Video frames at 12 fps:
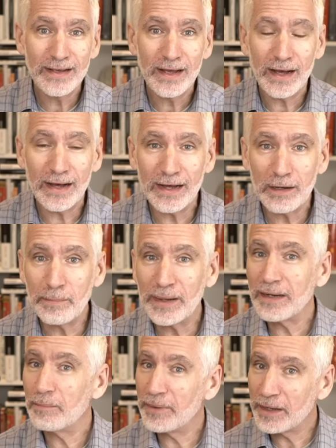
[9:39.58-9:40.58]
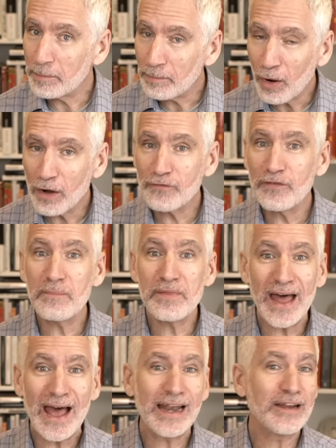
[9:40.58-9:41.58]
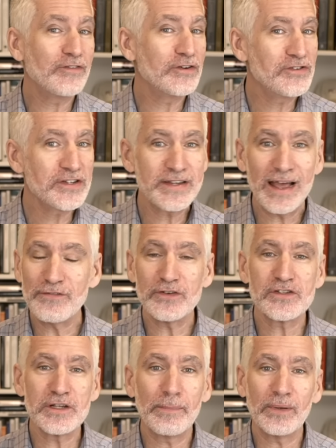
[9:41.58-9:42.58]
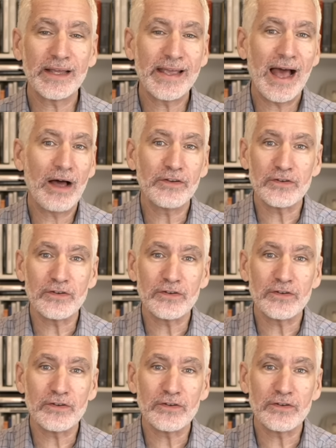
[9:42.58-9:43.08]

But apart from that, if you just have your simple account,